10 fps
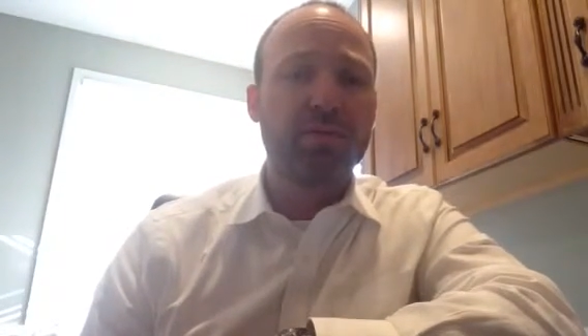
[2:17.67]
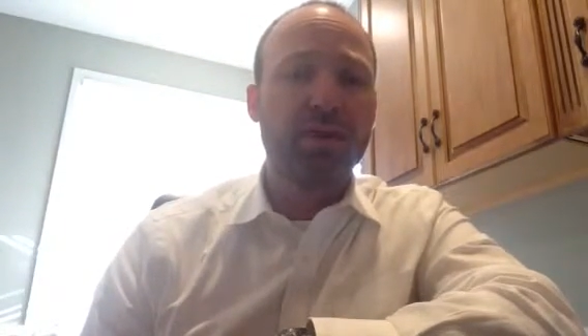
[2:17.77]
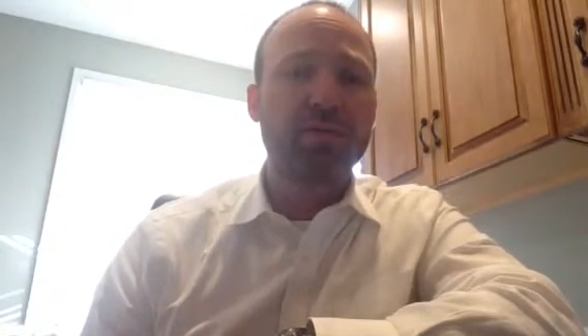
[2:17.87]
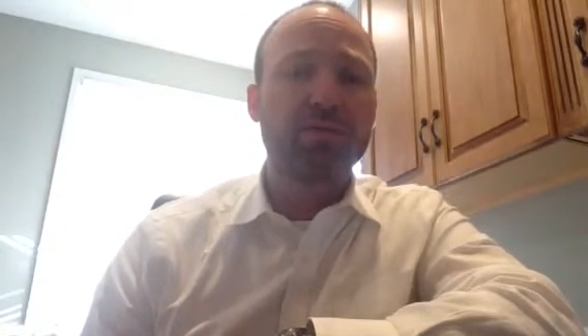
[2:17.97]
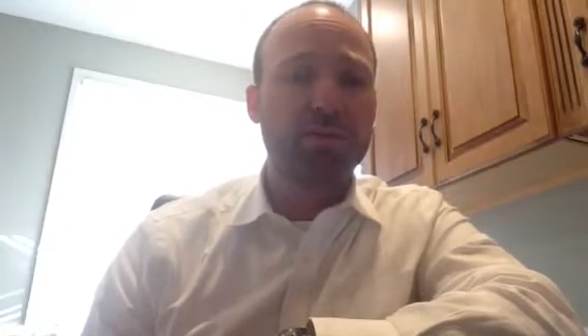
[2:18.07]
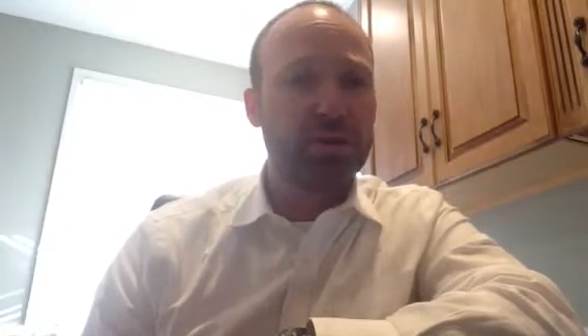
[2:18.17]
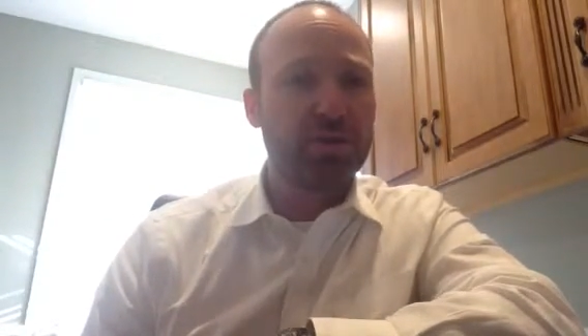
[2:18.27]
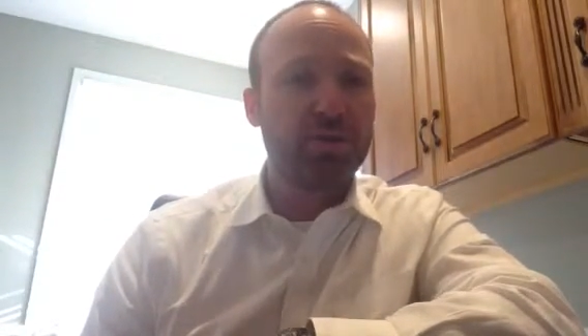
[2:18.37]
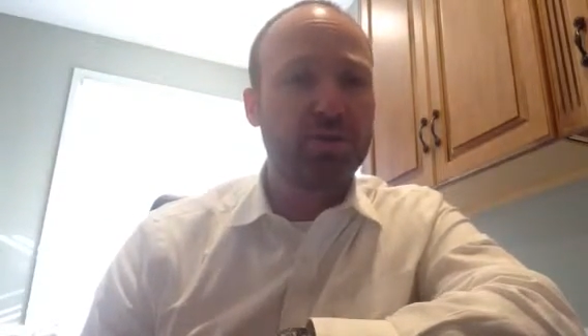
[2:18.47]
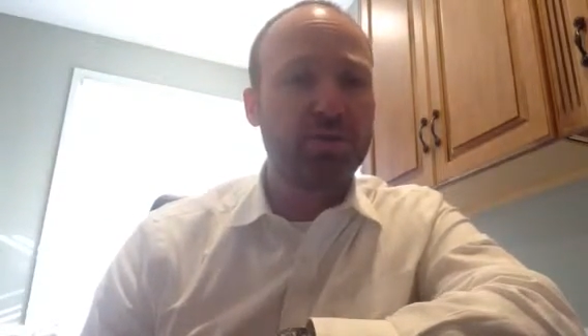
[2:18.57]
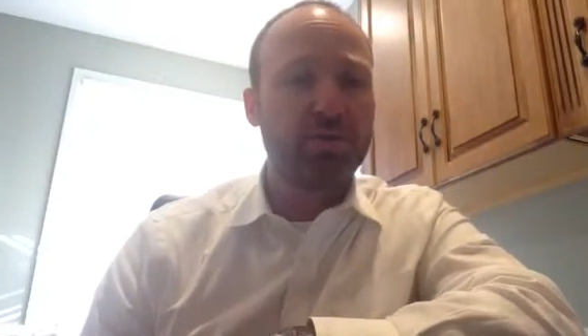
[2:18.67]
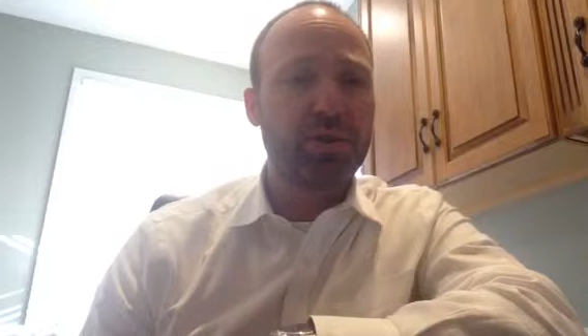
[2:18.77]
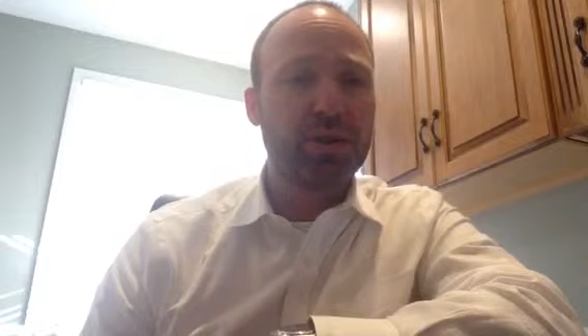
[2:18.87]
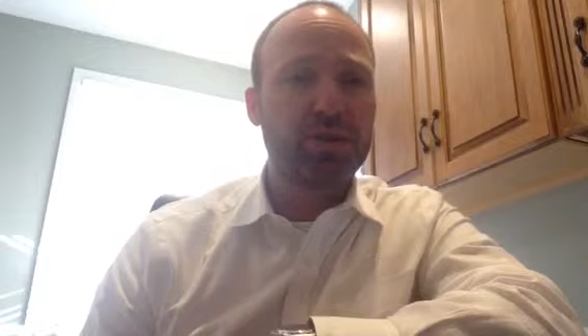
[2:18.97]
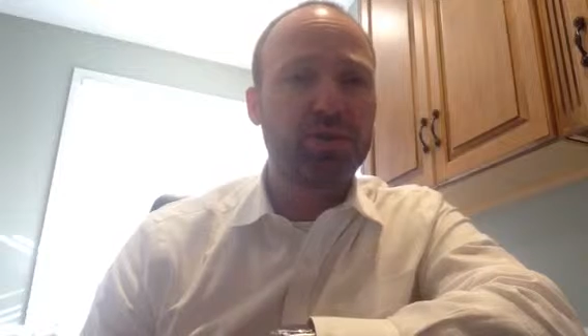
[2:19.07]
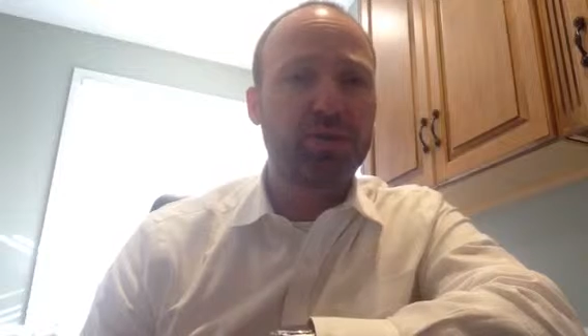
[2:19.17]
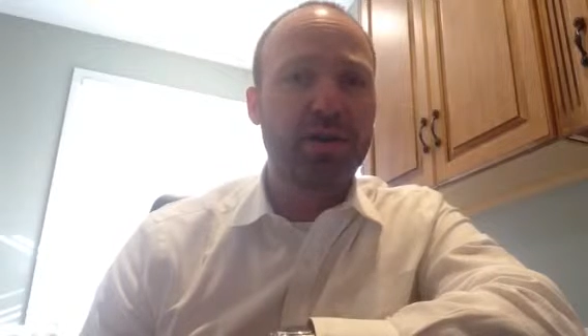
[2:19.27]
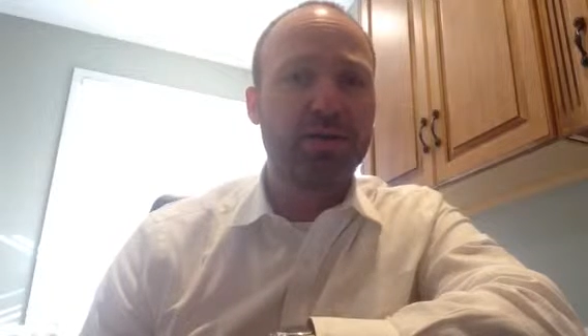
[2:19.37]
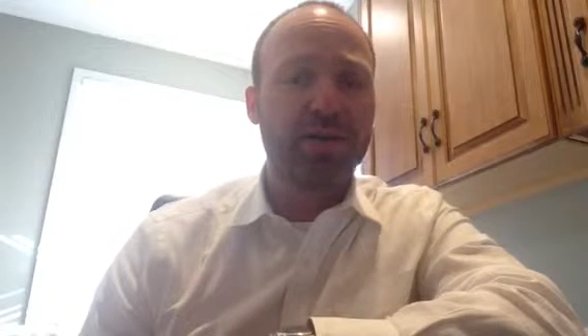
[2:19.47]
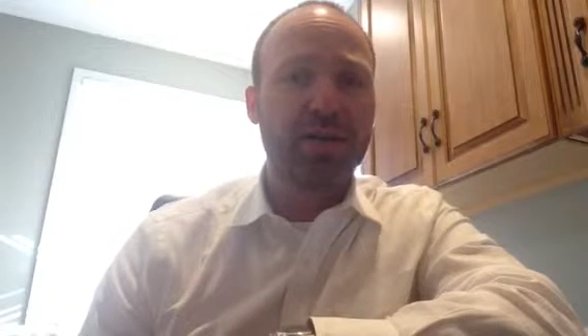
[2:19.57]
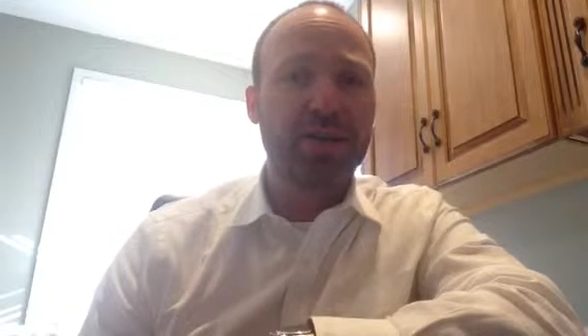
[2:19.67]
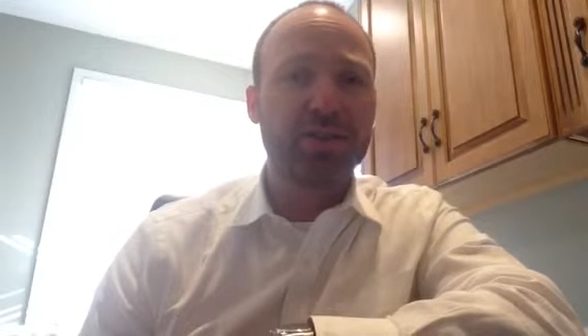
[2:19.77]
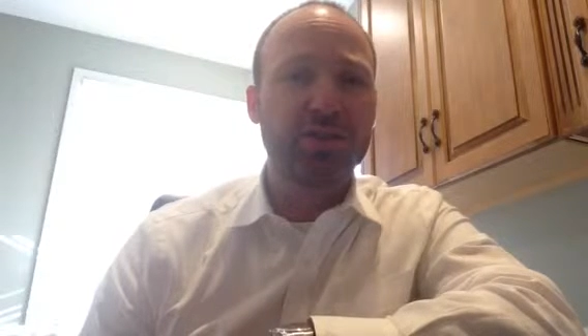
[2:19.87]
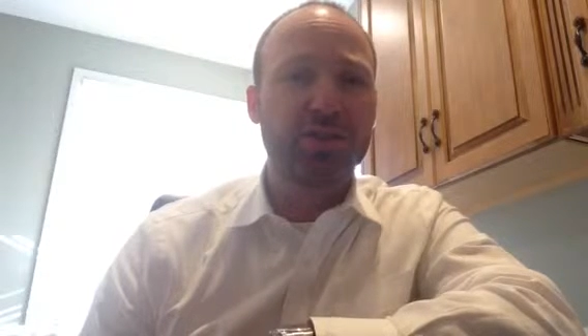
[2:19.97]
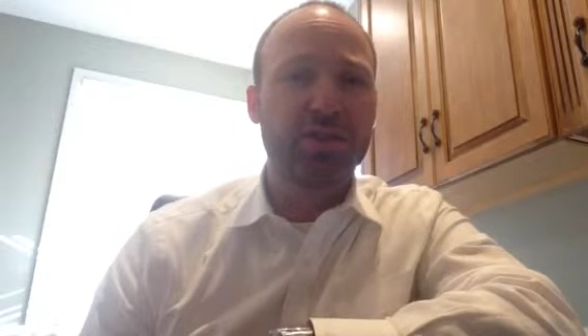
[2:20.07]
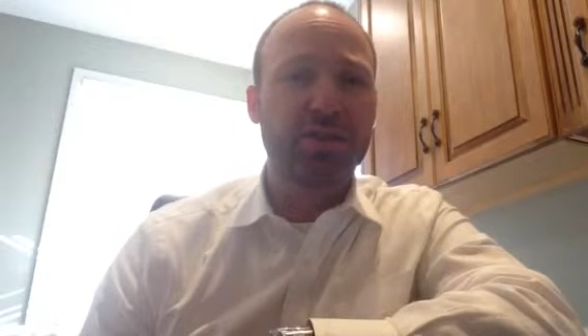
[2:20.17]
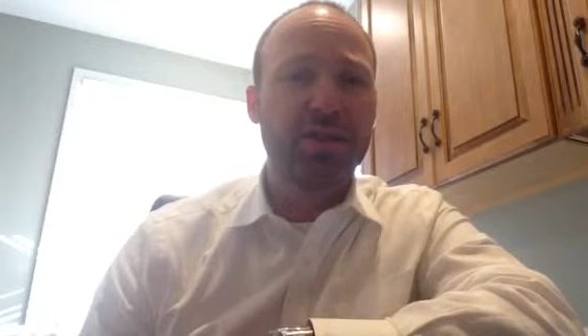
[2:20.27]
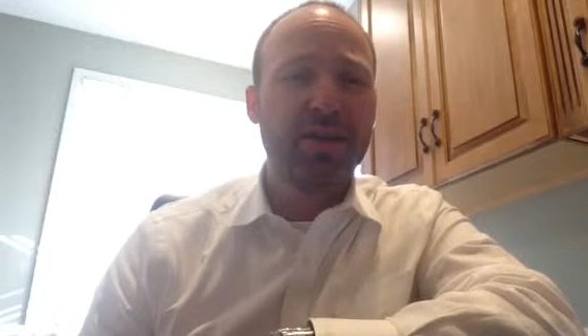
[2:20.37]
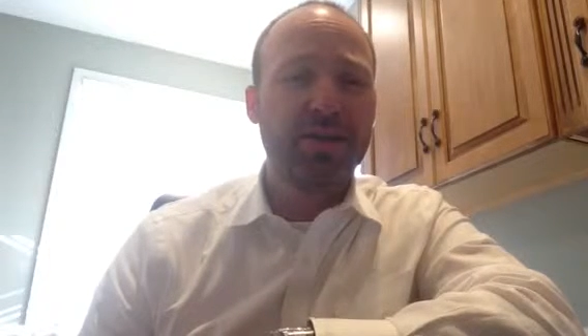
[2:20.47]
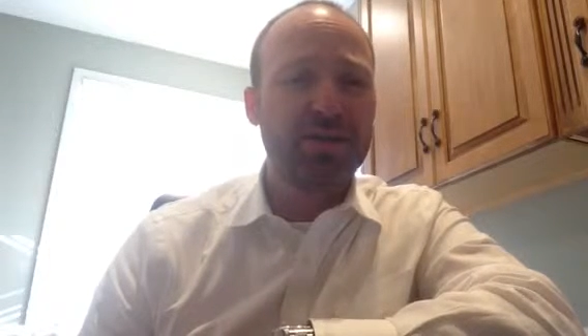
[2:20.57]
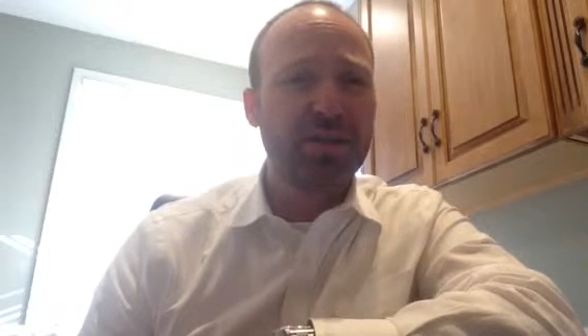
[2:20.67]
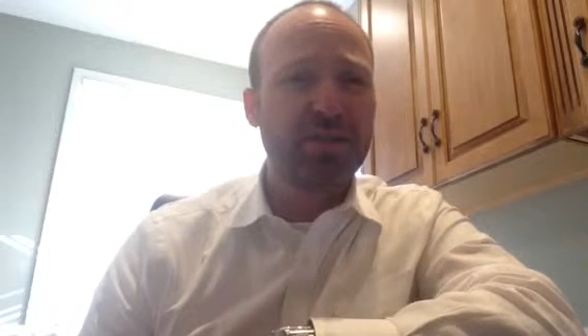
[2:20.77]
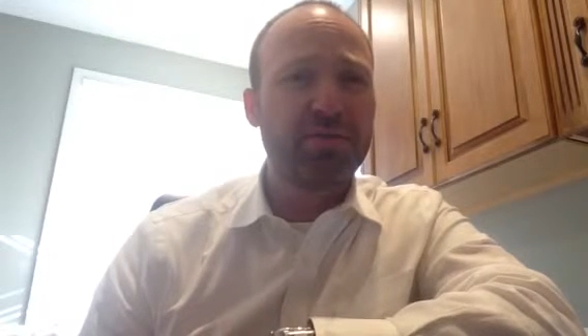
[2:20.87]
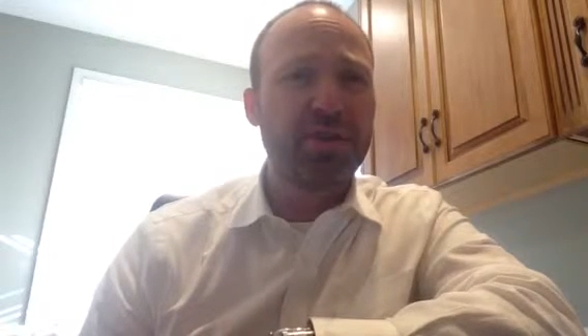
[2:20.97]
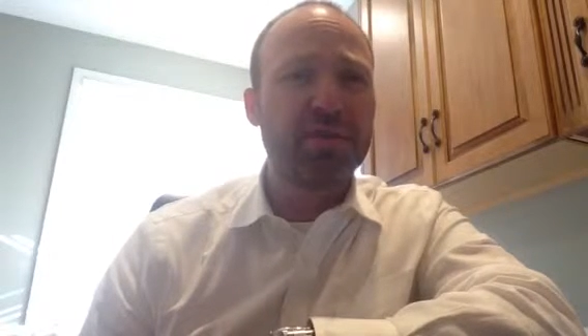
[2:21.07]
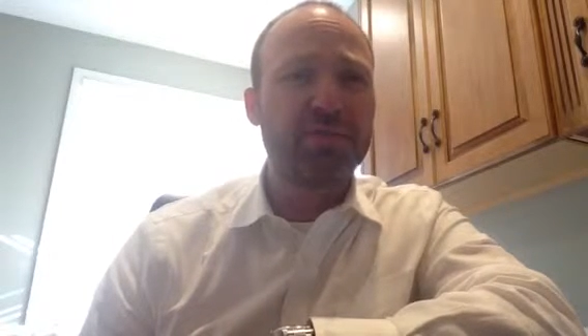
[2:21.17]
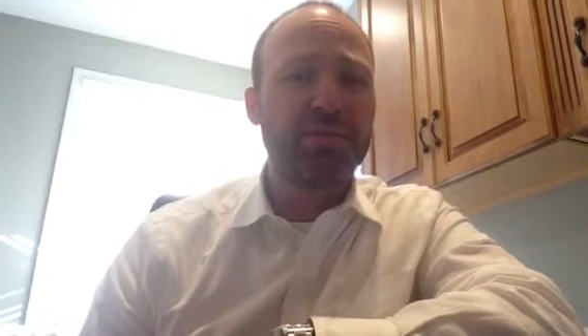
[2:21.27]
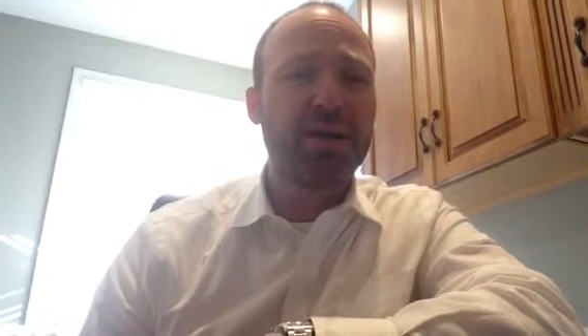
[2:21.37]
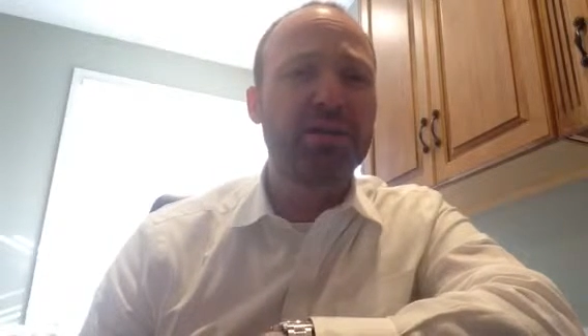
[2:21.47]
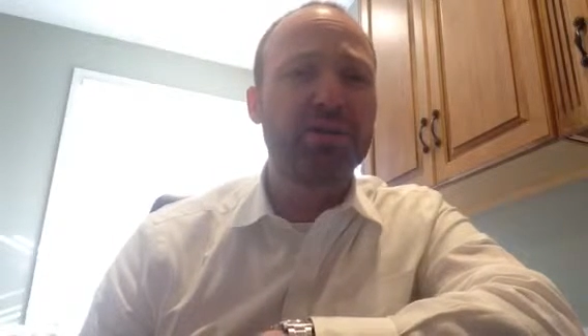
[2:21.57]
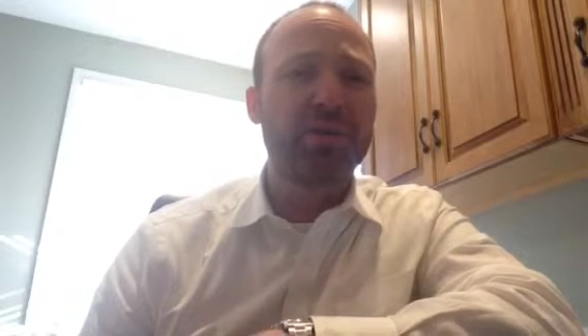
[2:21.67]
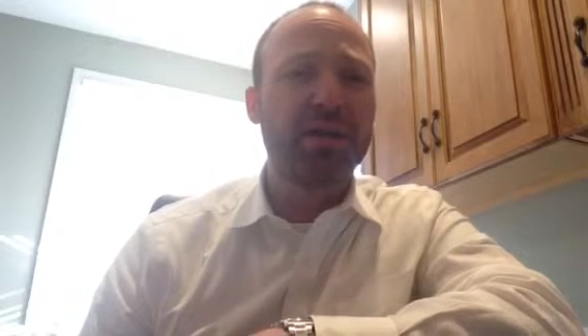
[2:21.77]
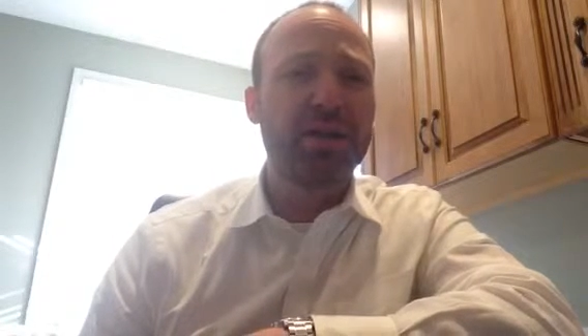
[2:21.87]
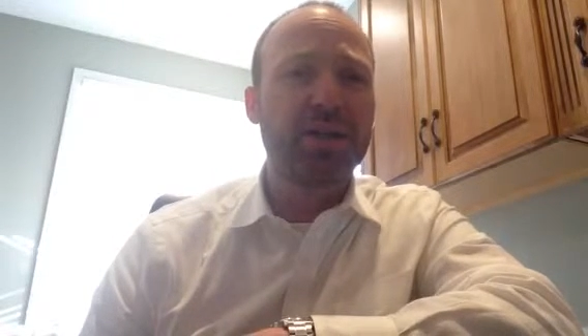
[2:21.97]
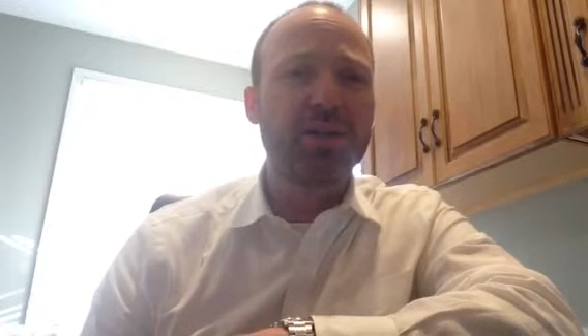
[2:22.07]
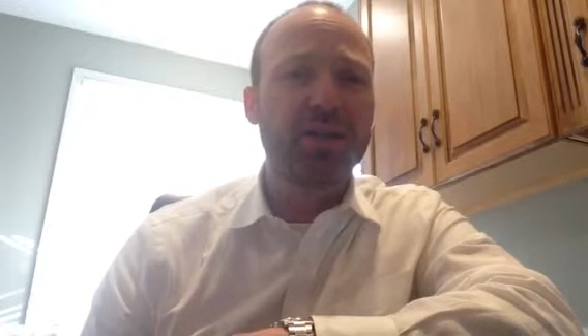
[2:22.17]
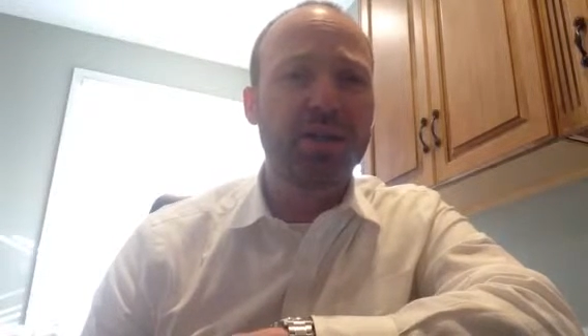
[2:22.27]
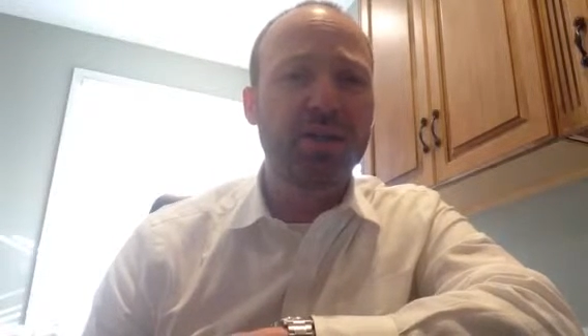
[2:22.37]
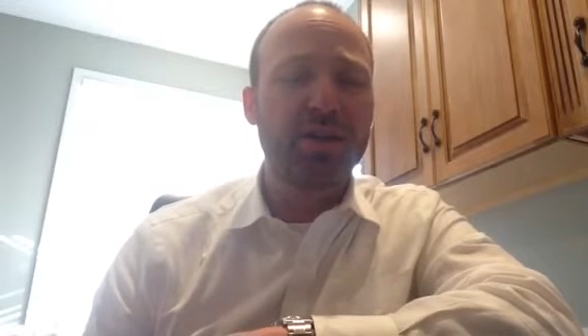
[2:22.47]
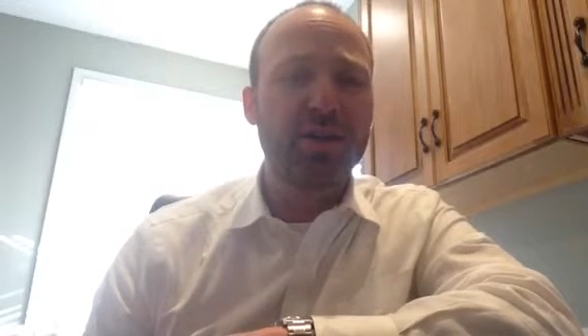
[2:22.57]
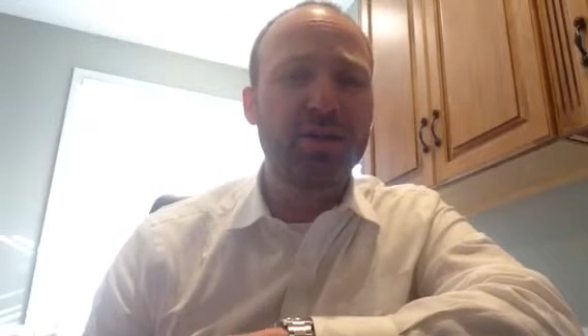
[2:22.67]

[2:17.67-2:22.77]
also reduced to a reckless driving or negligent driving, that you're going to face a mandatory ignition interlock.